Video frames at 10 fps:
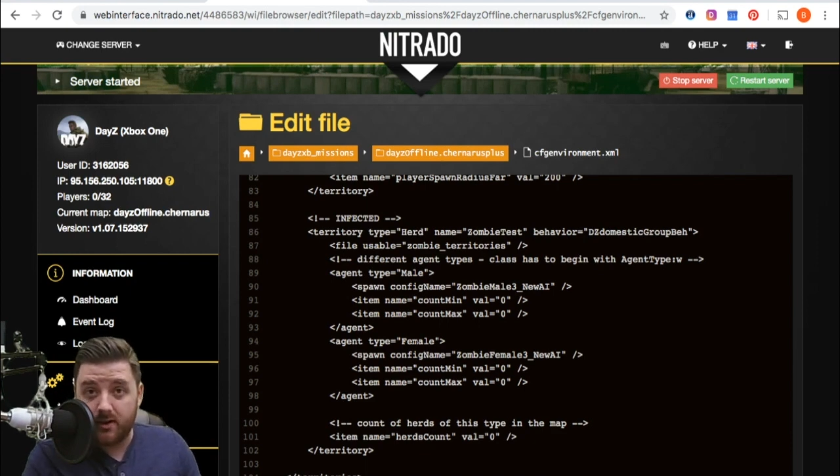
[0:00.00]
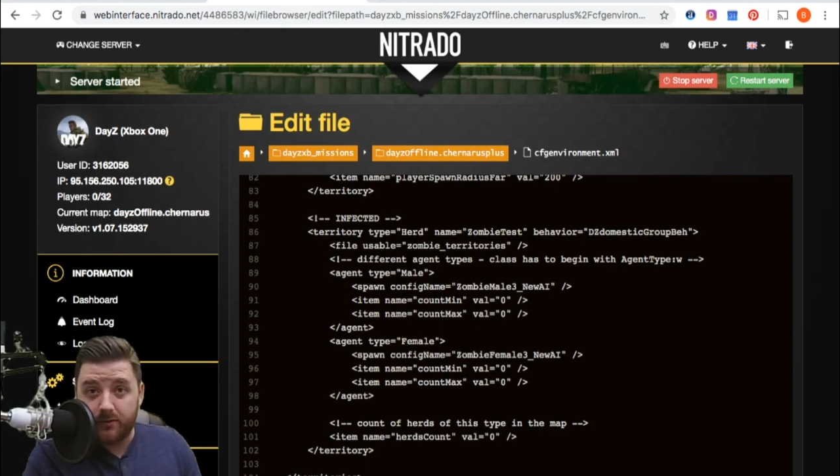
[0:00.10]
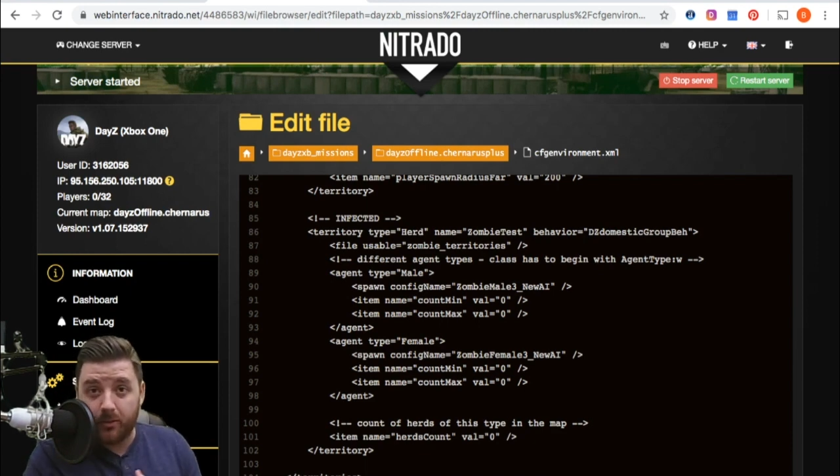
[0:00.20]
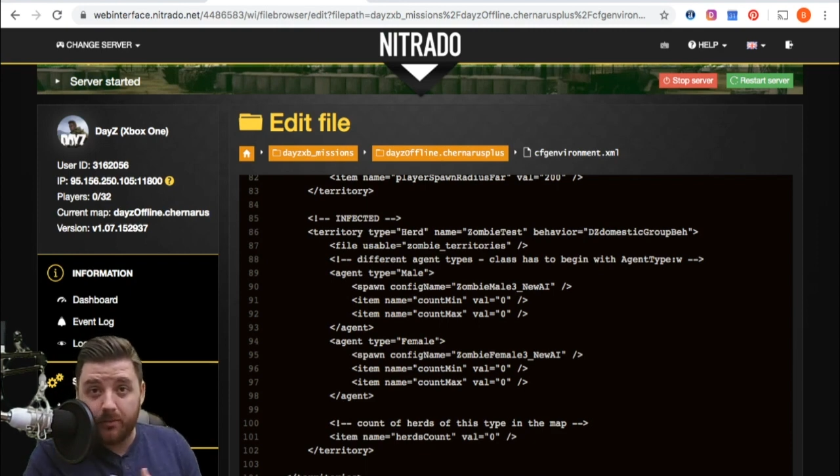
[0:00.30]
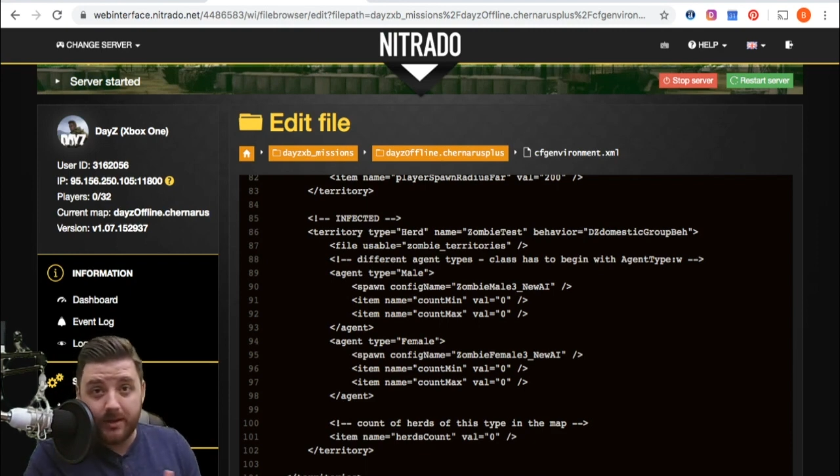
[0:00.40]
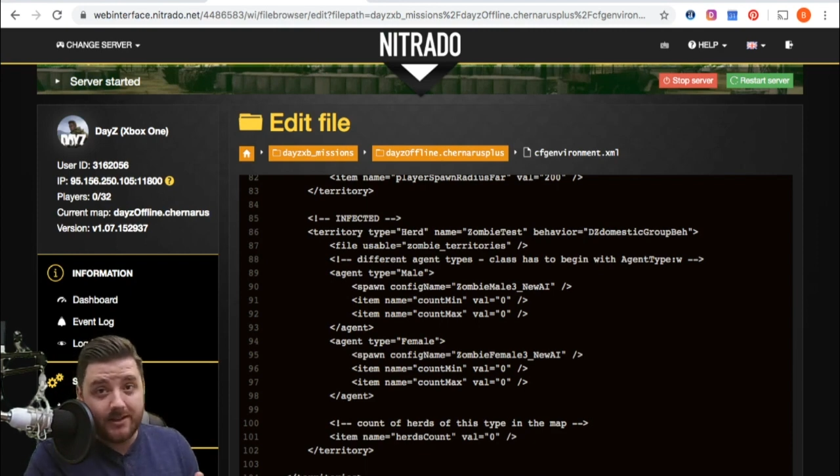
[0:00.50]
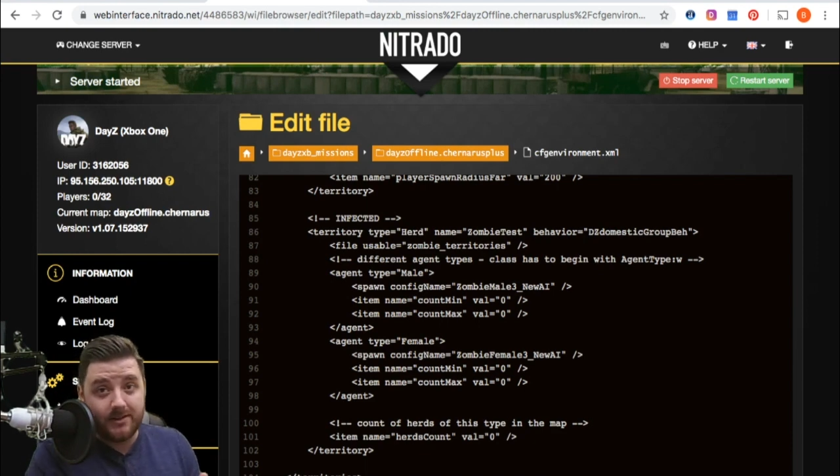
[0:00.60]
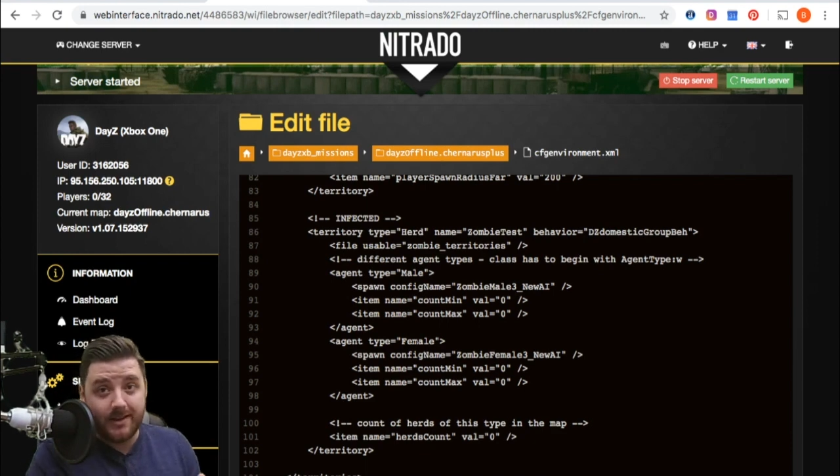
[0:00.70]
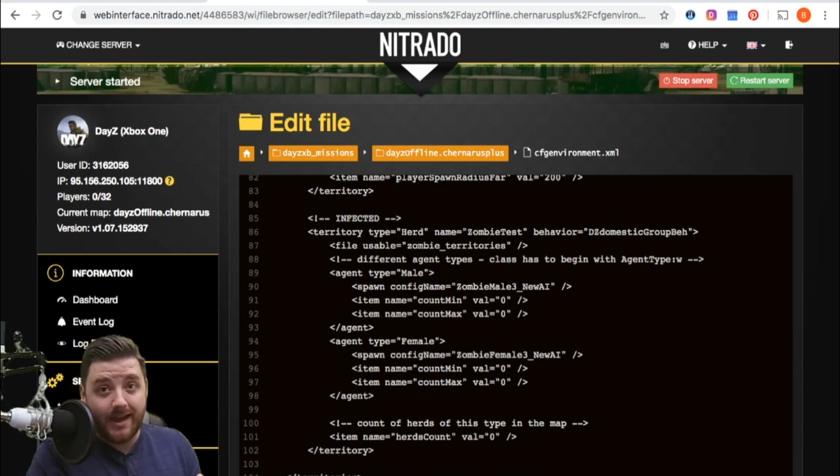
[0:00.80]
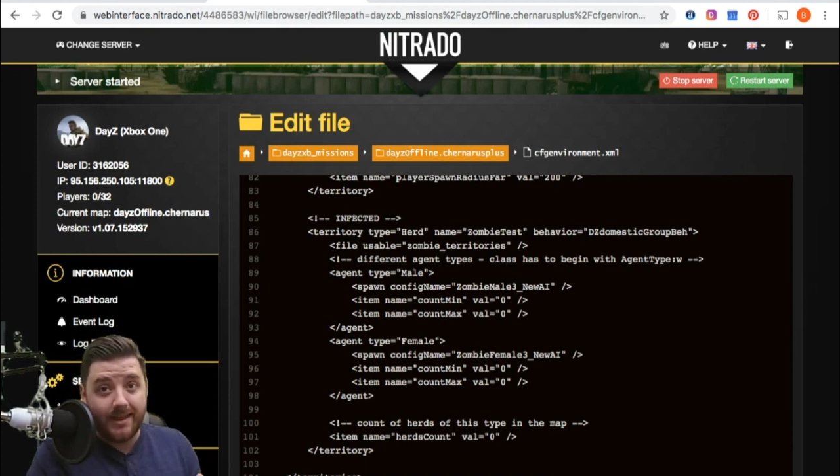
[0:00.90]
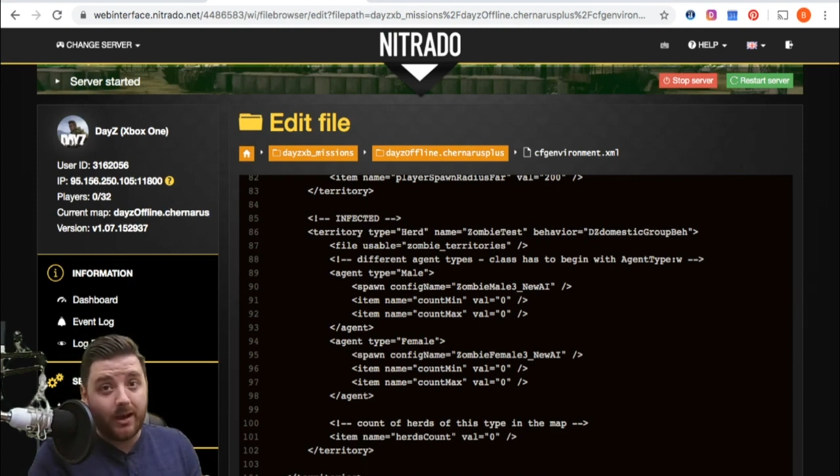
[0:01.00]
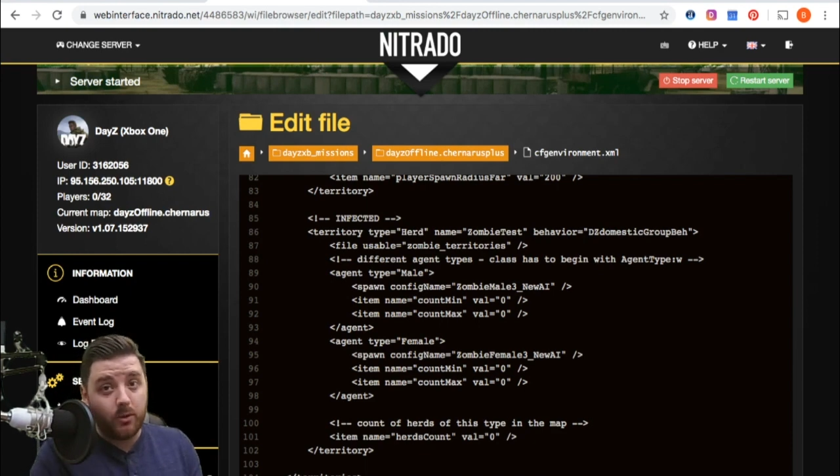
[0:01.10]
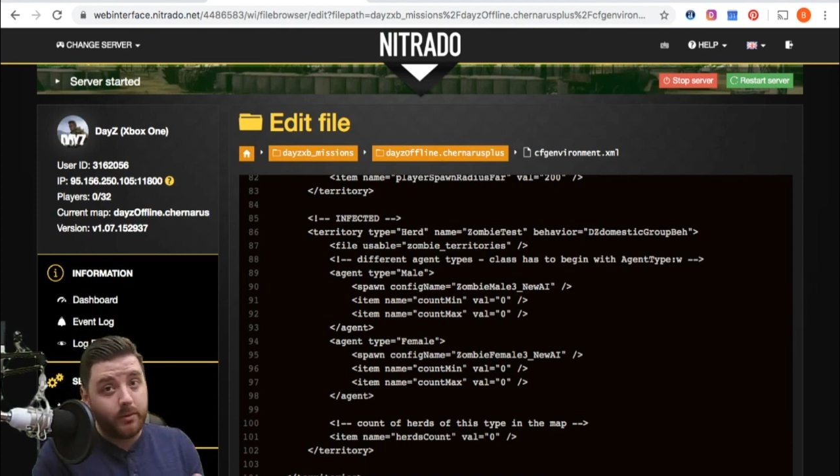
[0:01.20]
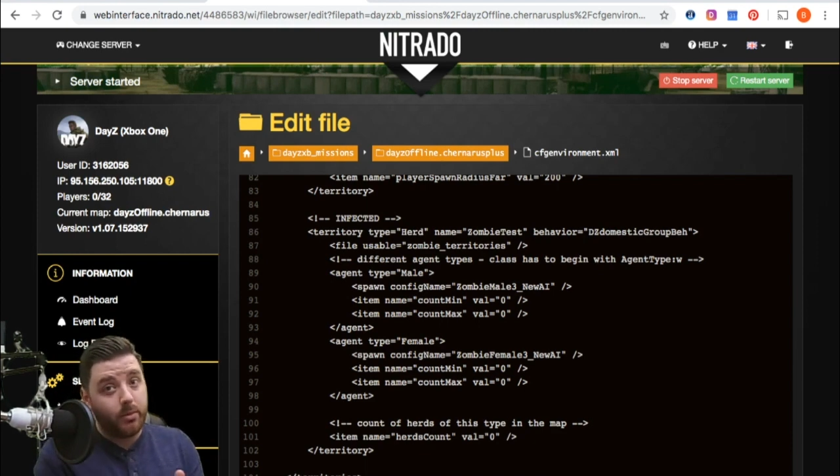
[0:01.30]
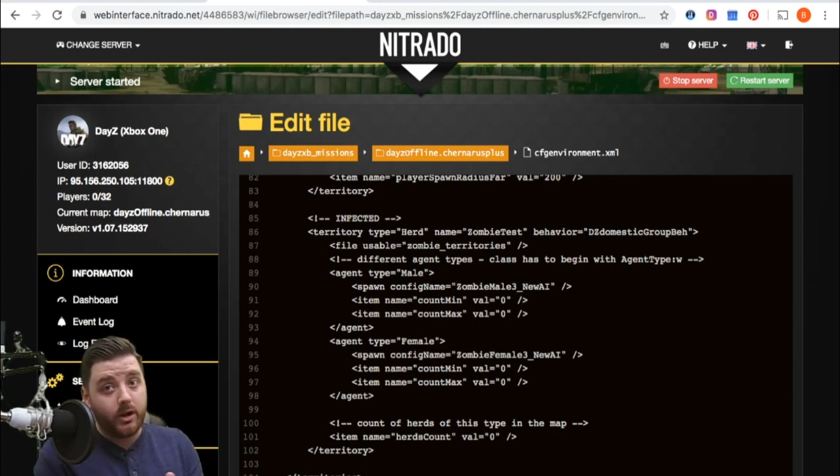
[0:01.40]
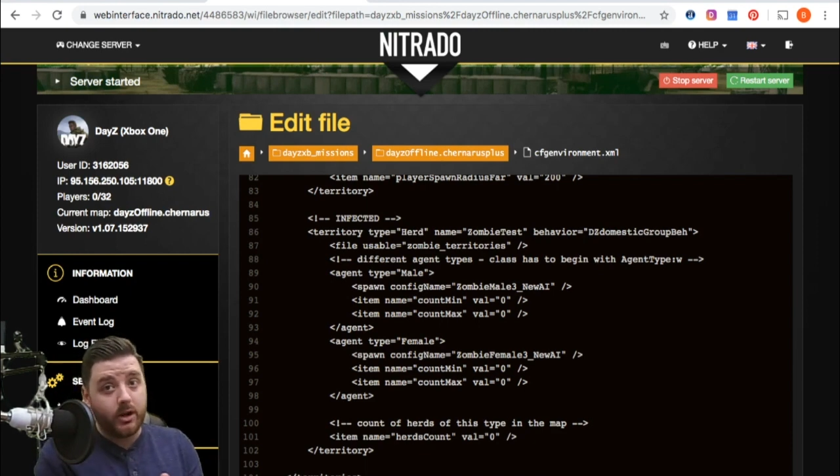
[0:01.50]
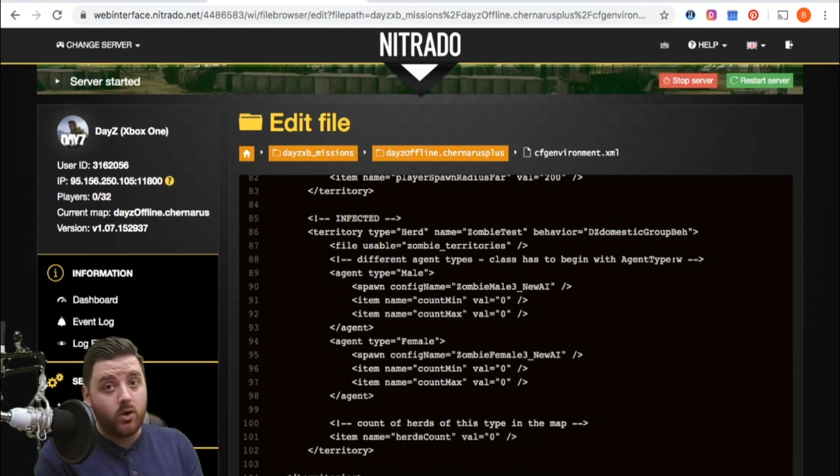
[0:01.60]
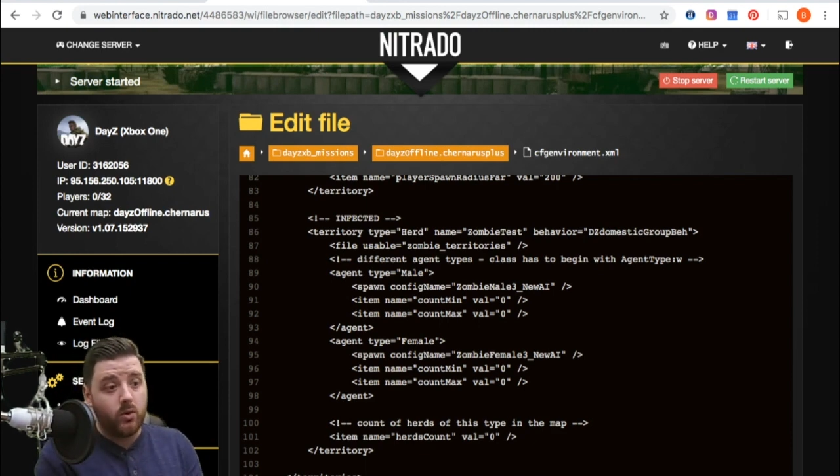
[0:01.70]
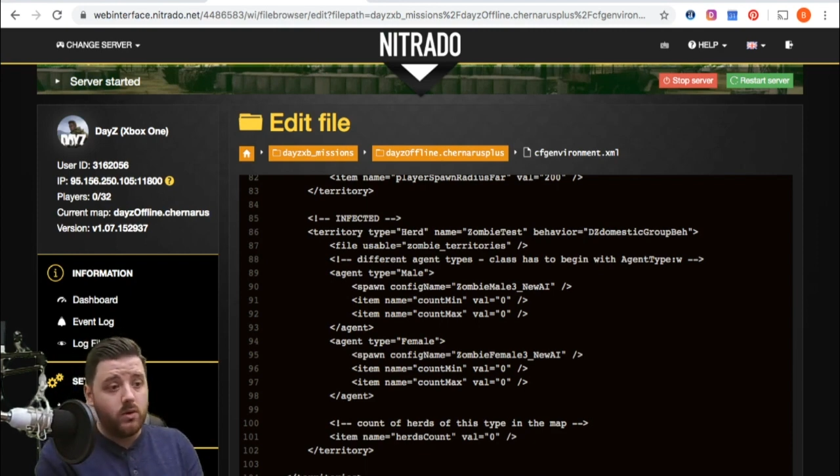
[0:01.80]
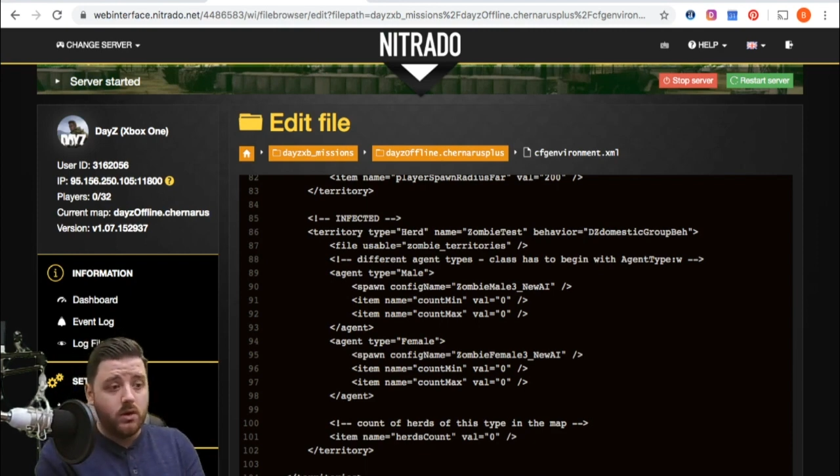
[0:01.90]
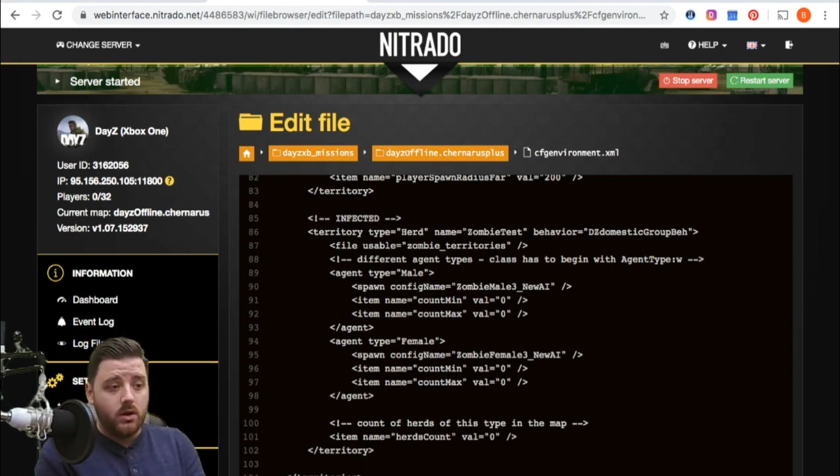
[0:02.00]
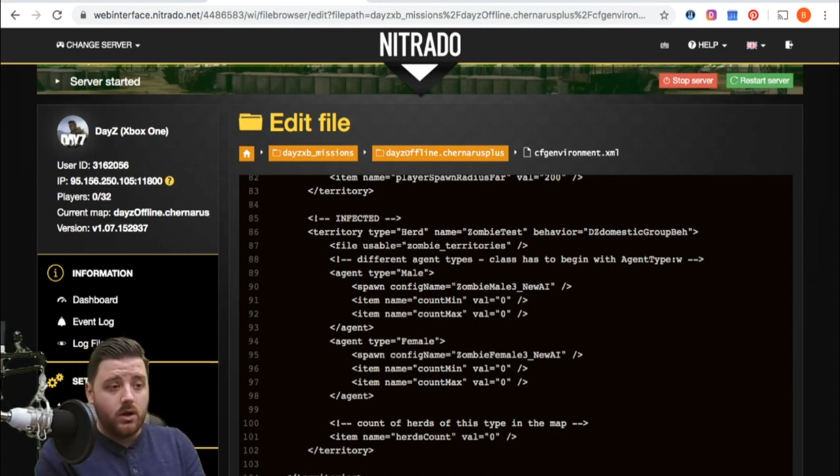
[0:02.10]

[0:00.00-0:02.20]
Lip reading: of zombies into there. That would be pretty cool.